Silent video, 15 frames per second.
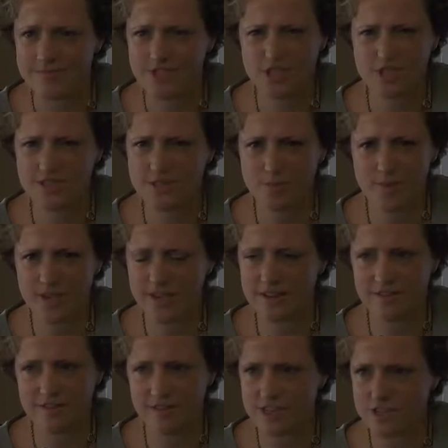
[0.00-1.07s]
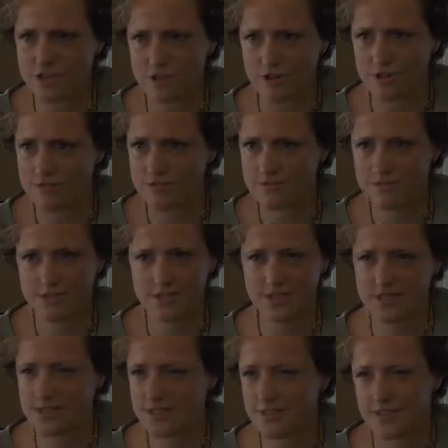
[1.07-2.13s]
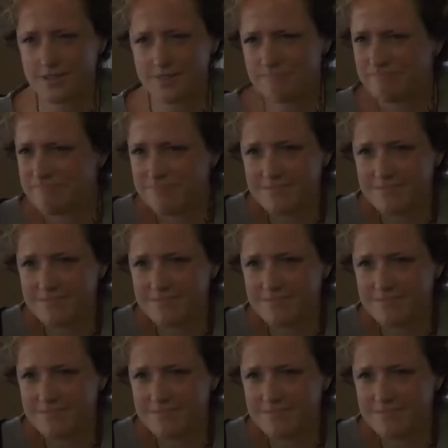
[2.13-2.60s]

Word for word: just to be confessional, just to